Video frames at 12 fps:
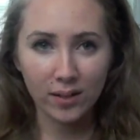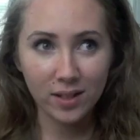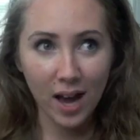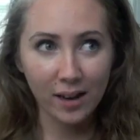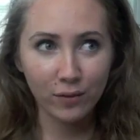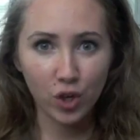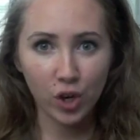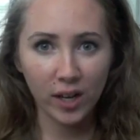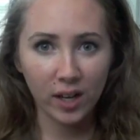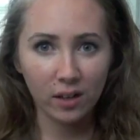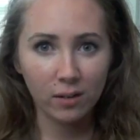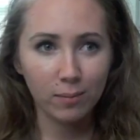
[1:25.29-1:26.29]
it's kind of
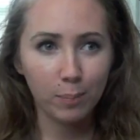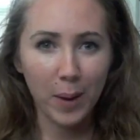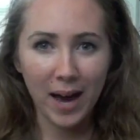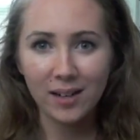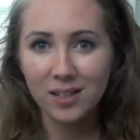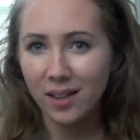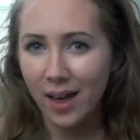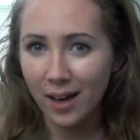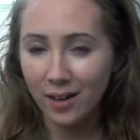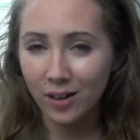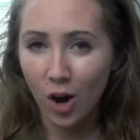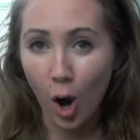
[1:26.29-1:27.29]
turning back to that